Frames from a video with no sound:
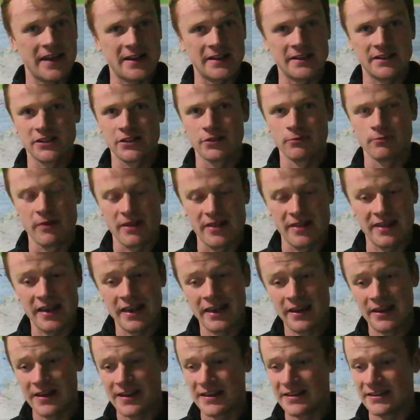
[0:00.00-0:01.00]
that it's
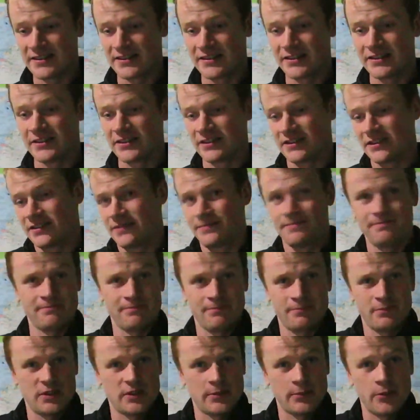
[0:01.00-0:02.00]
within is just
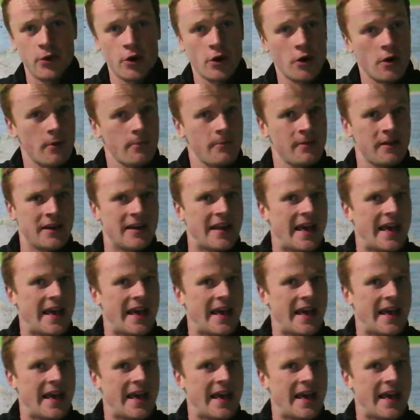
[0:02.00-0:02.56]
superb. It